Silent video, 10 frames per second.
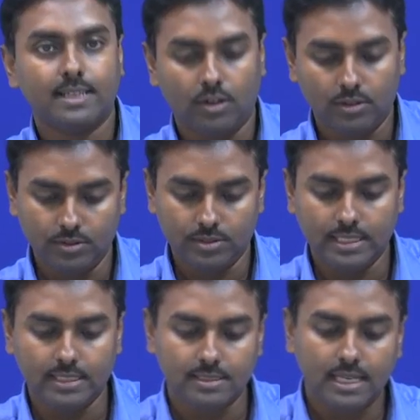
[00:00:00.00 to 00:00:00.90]
and all those
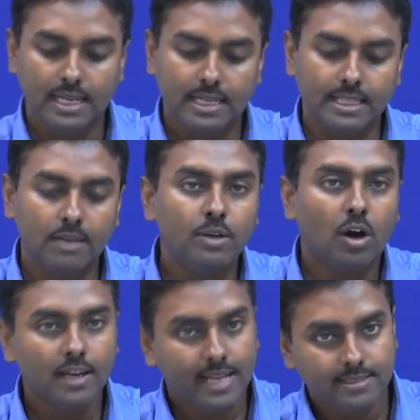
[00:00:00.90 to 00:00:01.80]
things, they will be
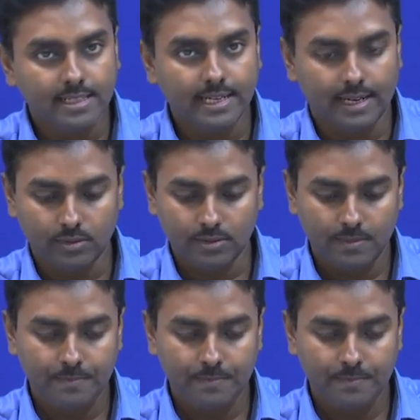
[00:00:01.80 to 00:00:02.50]
all cancelled out.